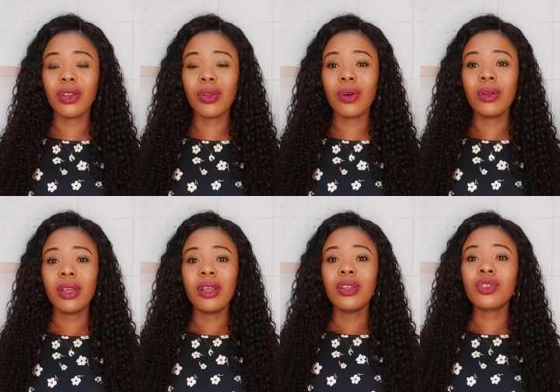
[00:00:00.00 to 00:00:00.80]
you
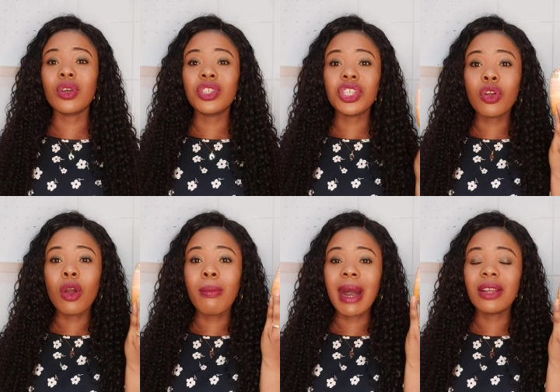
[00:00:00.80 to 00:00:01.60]
know. So she
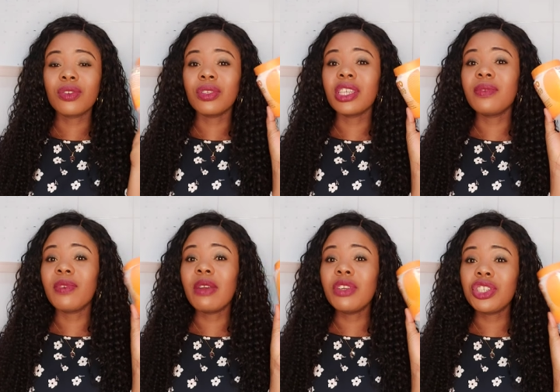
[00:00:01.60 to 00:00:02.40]
go back to
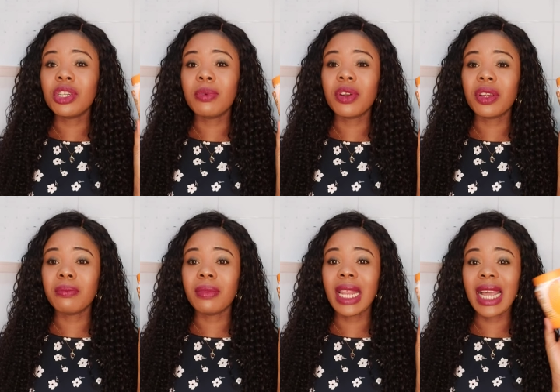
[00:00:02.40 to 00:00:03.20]
this very cheap
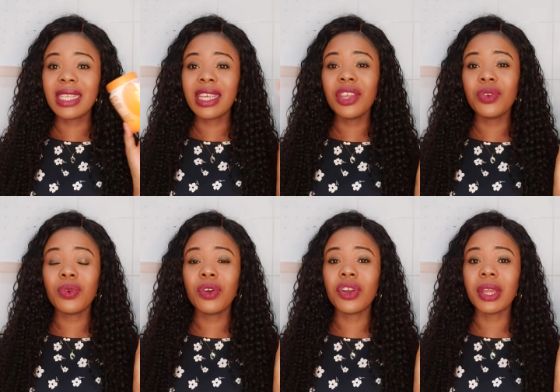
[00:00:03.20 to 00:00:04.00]
cream, like 10
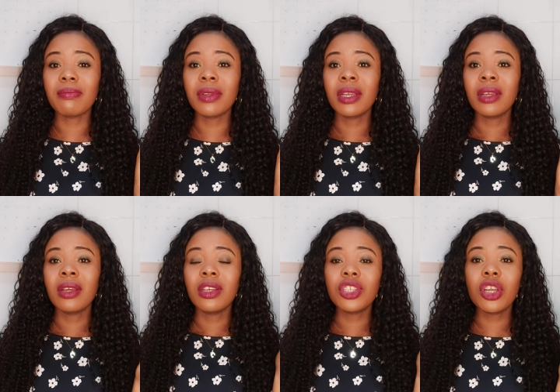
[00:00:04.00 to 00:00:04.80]
euro cream.
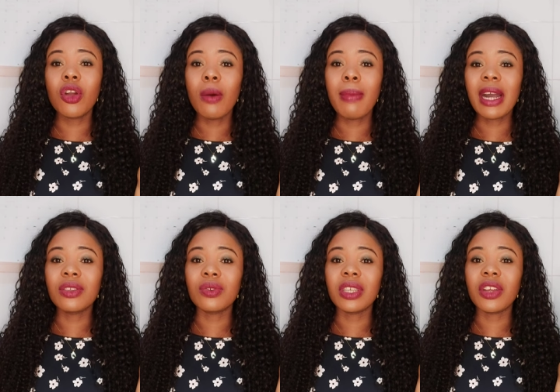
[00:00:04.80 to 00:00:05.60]
She go
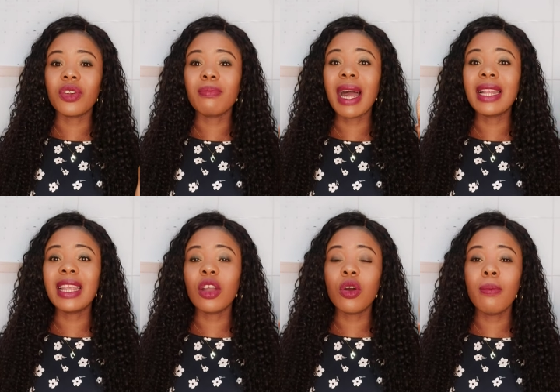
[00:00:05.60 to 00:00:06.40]
back to the cream,
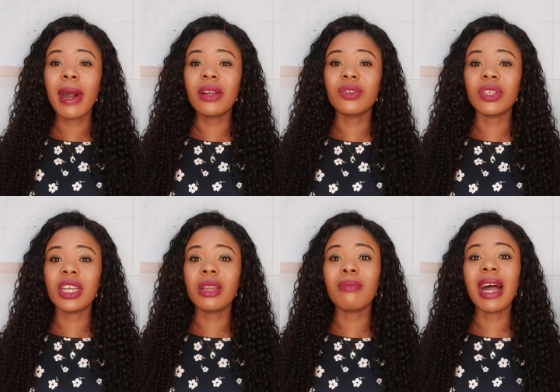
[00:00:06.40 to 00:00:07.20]
and they go back to
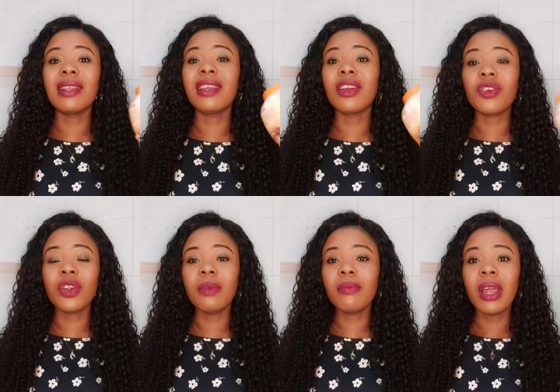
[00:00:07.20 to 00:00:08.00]
the cream, and the
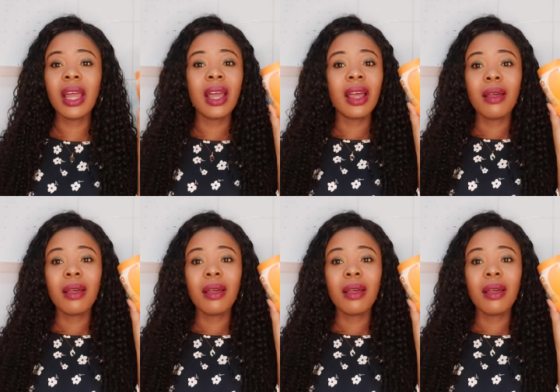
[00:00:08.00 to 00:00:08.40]
cream,